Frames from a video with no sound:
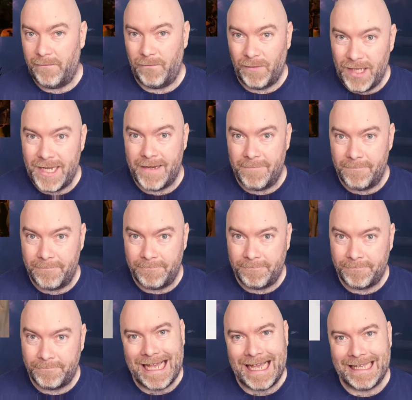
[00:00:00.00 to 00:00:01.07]
Flame.
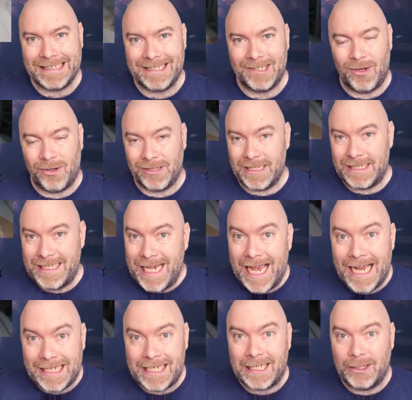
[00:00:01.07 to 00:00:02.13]
And on a
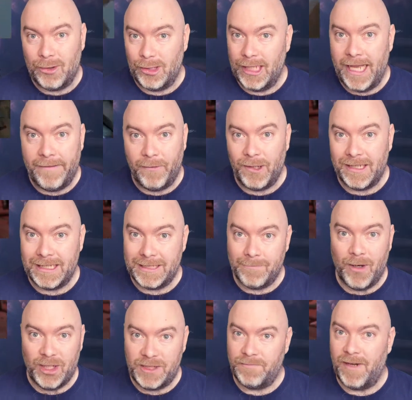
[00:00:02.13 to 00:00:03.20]
technical level, it's
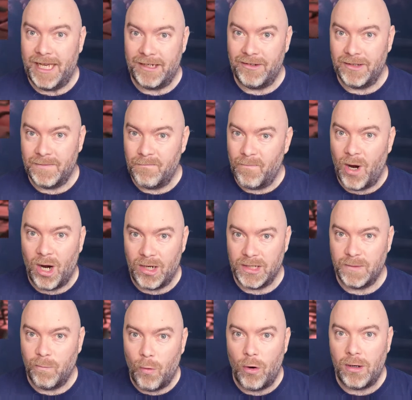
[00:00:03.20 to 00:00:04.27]
much better than
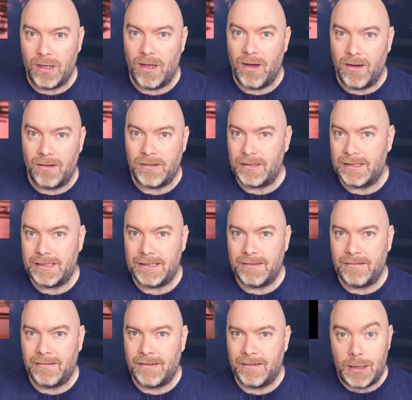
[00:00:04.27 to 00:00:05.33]
Mars Warlocks.
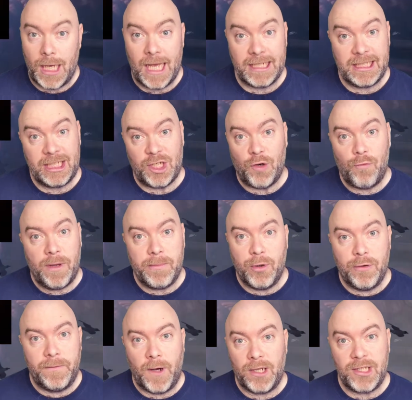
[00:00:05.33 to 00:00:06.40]
And so we
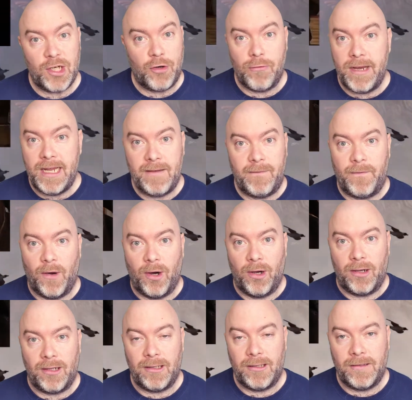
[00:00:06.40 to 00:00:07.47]
move on to
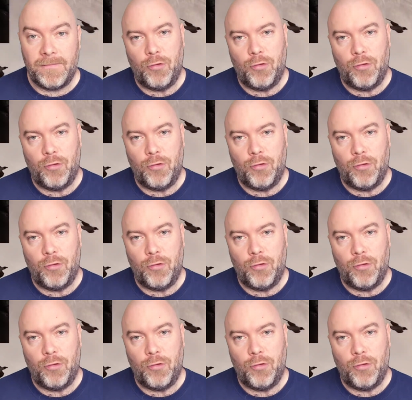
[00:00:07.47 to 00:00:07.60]
Greedfall.